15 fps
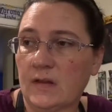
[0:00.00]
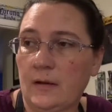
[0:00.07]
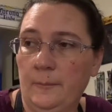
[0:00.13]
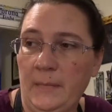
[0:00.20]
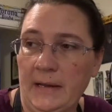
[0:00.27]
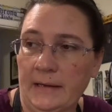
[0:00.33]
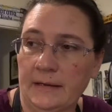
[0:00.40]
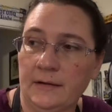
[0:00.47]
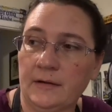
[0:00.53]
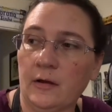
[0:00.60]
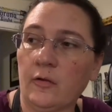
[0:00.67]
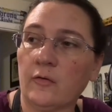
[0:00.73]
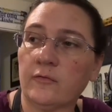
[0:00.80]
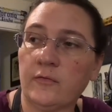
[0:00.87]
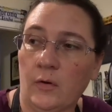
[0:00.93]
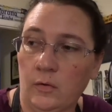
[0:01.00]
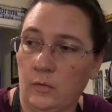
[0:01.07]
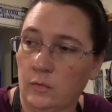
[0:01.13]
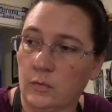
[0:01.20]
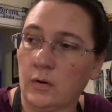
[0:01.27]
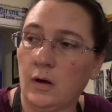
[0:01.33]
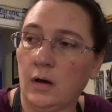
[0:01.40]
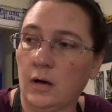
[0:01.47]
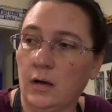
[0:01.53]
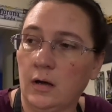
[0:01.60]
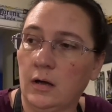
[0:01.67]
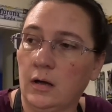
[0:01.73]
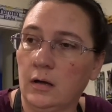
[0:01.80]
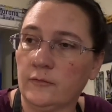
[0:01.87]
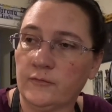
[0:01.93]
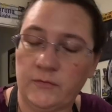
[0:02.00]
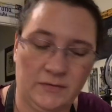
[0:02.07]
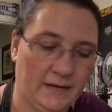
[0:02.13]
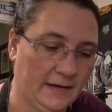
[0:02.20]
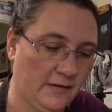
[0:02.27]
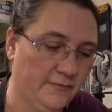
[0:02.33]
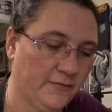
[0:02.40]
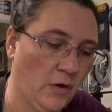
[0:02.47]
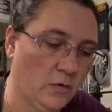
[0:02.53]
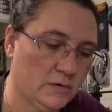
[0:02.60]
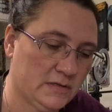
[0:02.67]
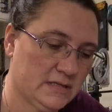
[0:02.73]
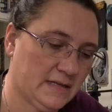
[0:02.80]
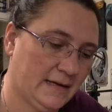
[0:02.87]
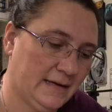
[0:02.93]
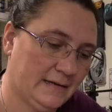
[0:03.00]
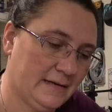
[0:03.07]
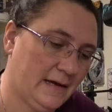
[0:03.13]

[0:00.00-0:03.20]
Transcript: I'm making another phone, like a phone stand,